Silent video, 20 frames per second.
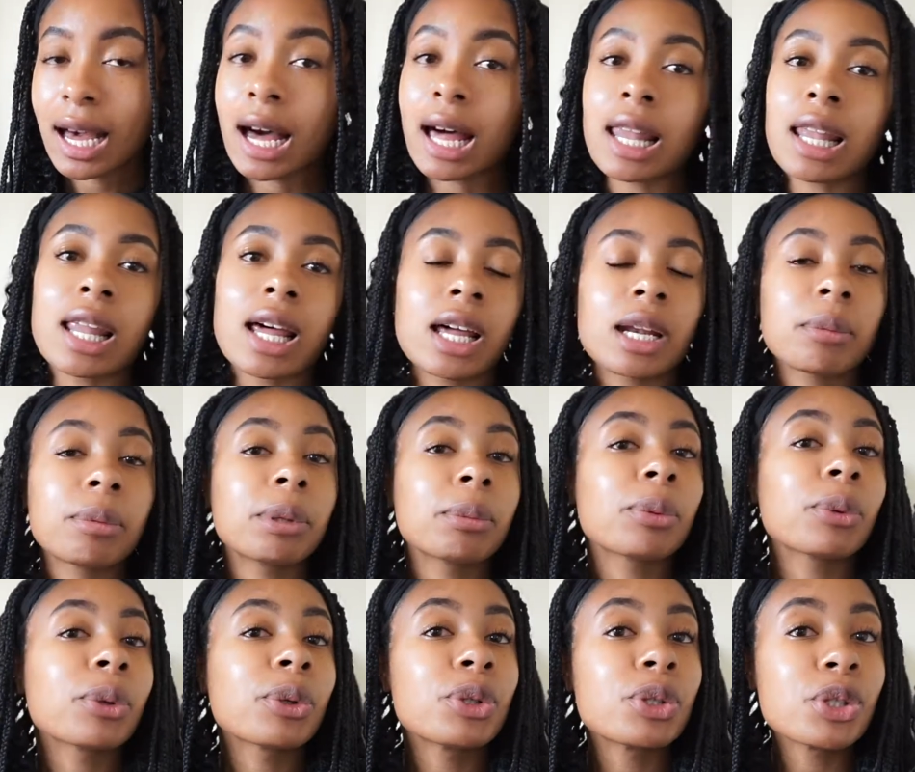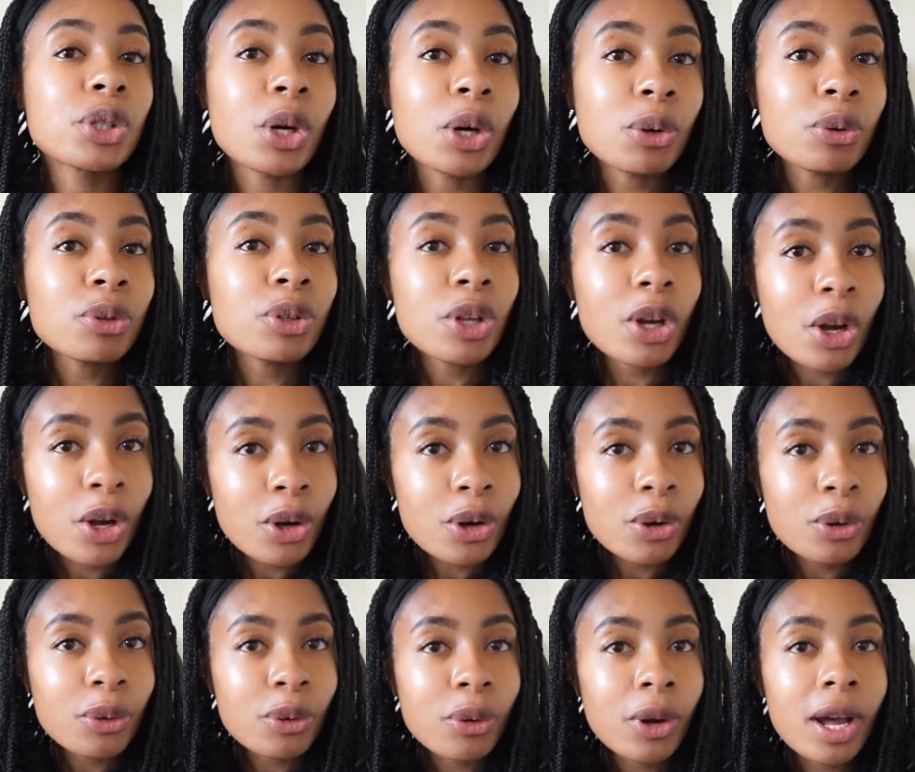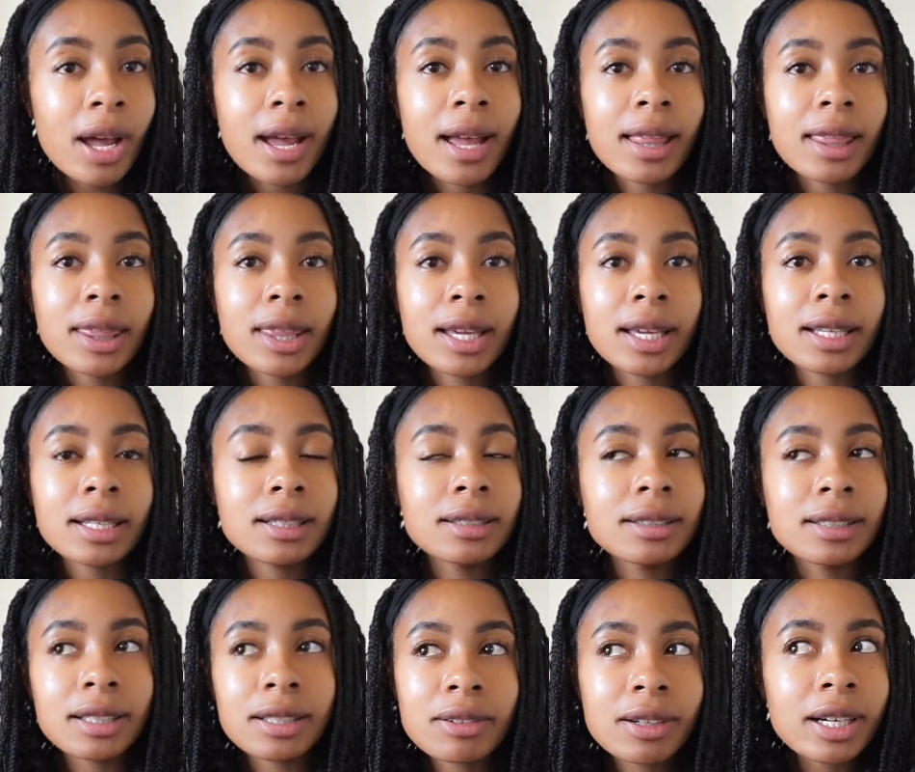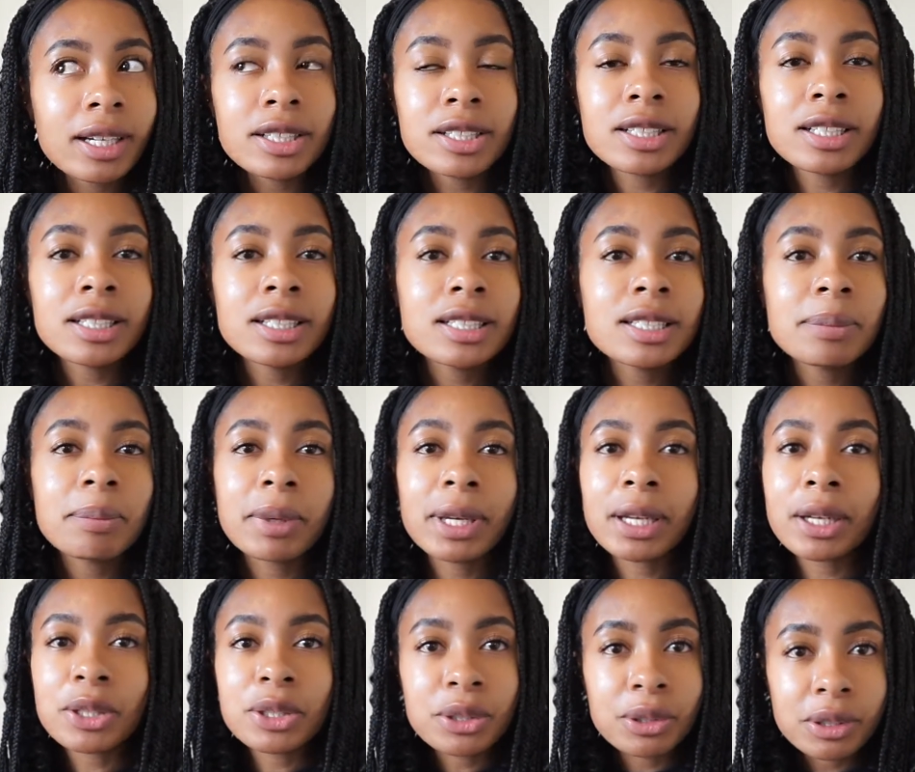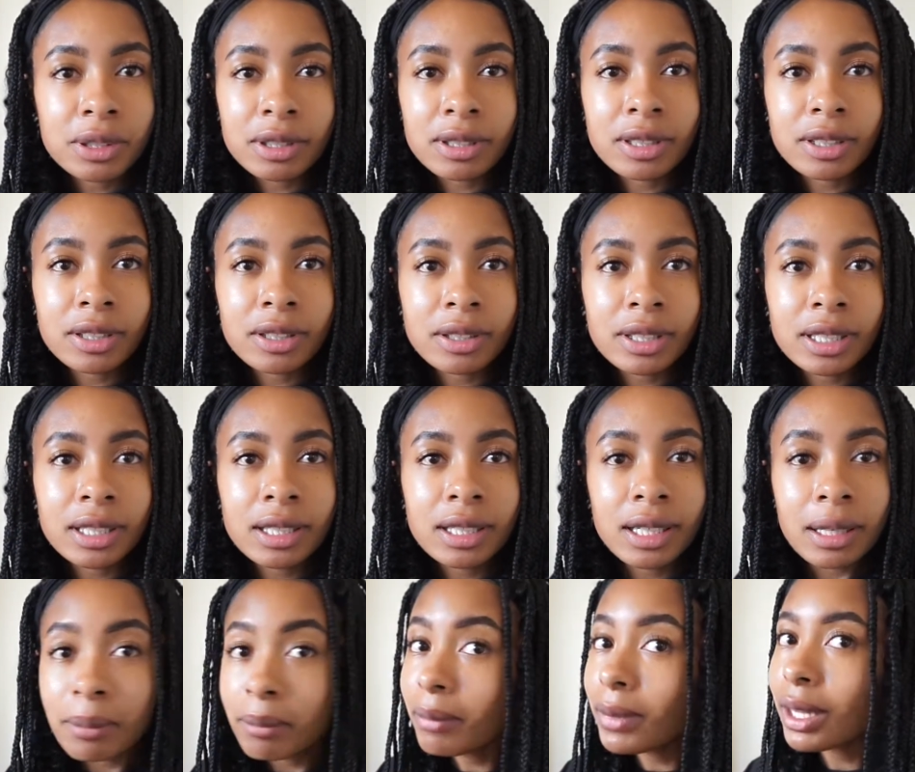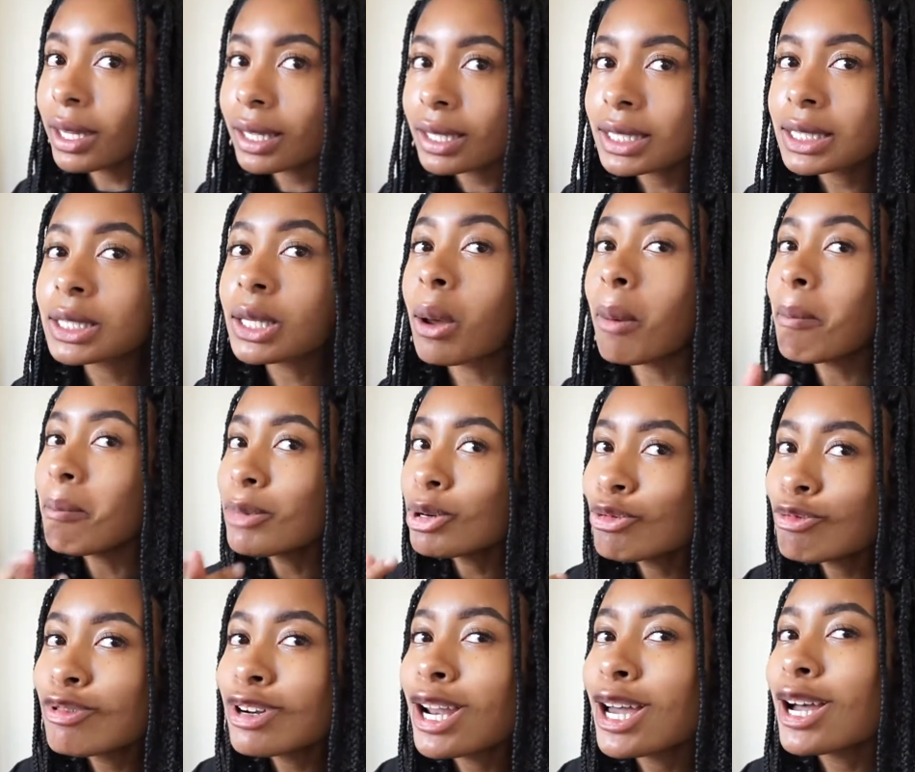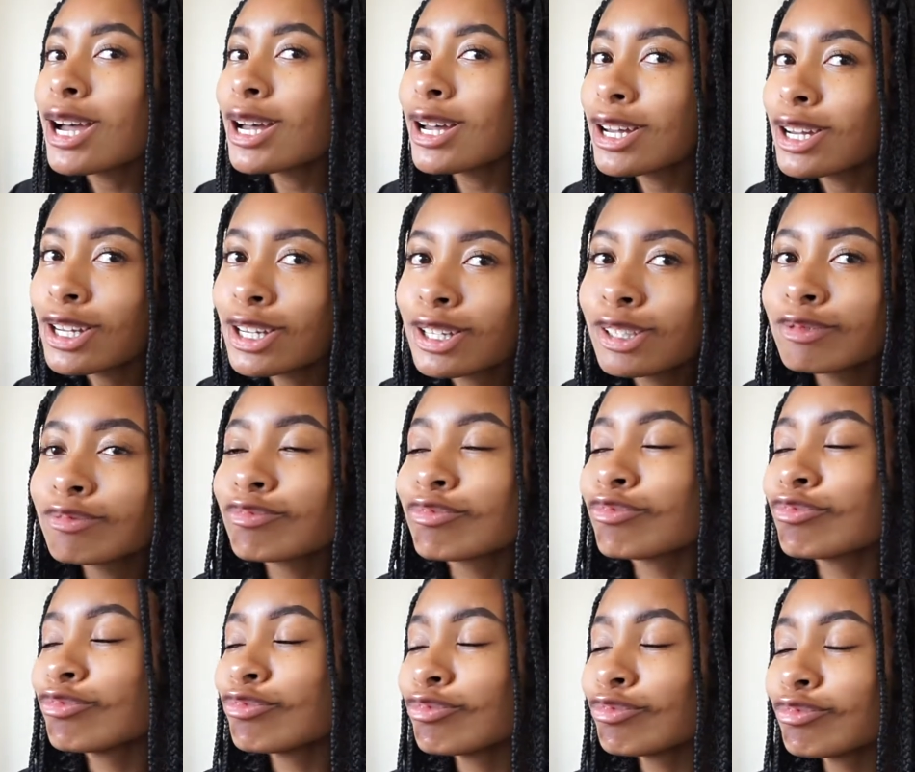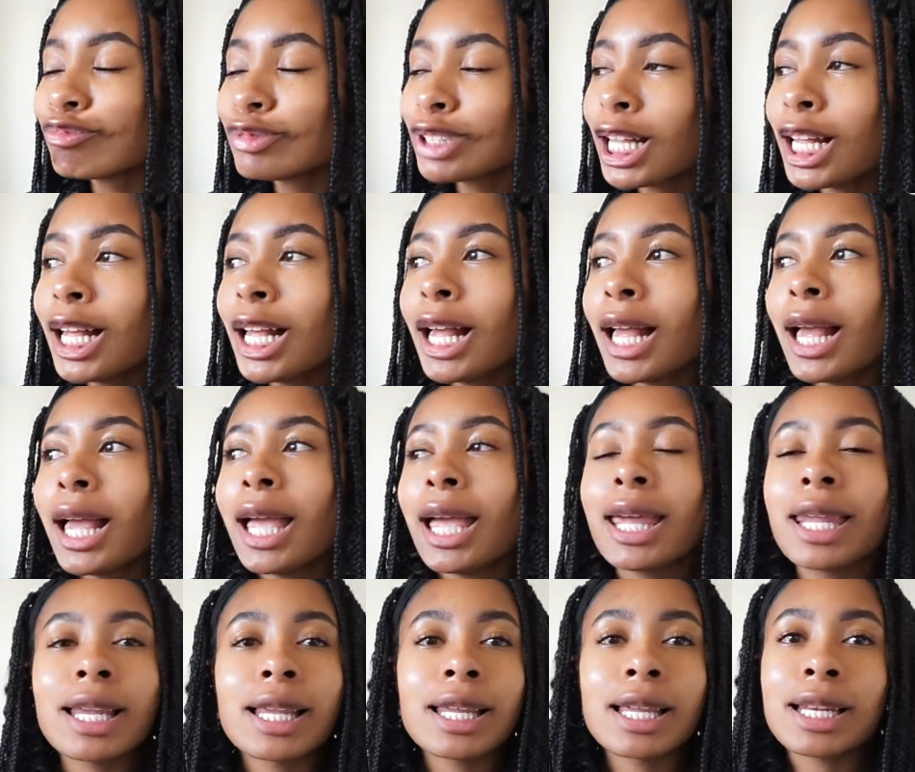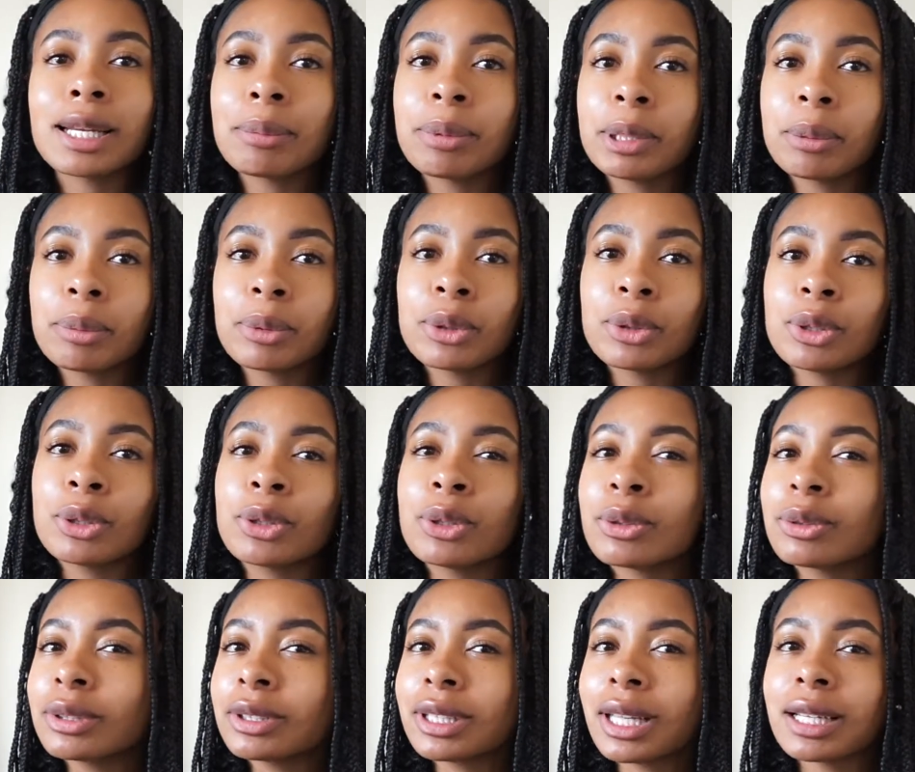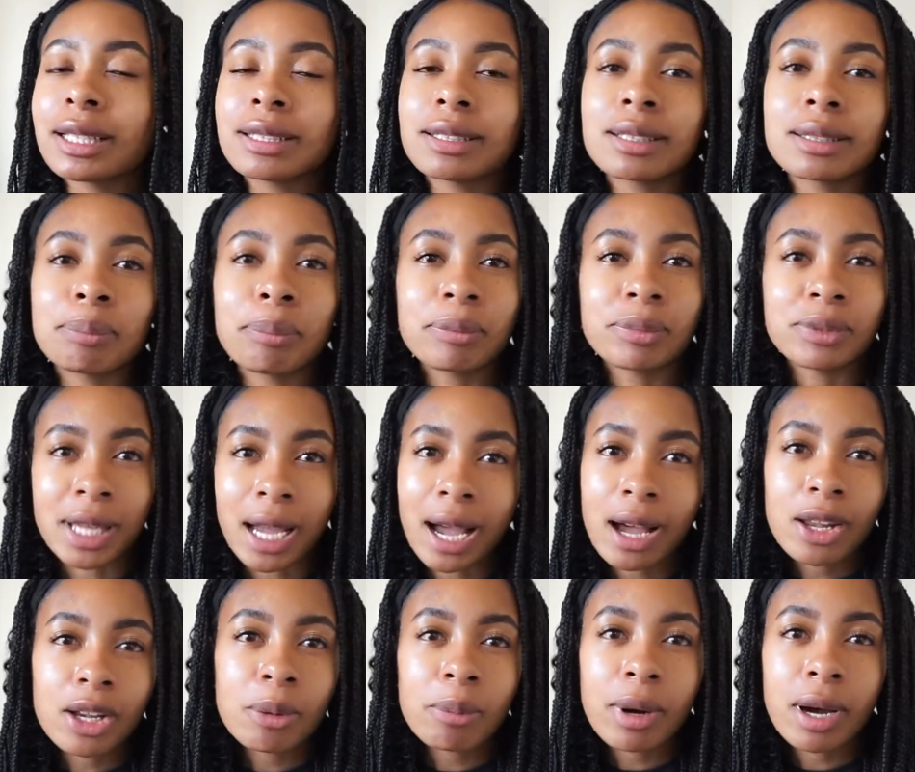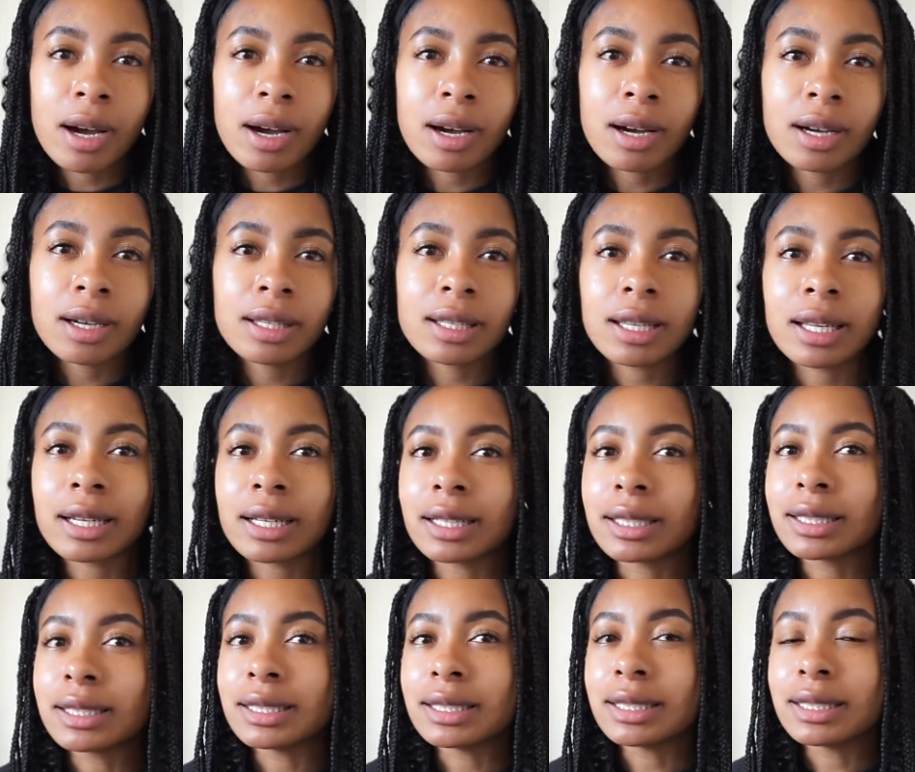A lot of people don't know that dental hygienists, being a two-year degree, can make some moolah. And a lot of people look down upon a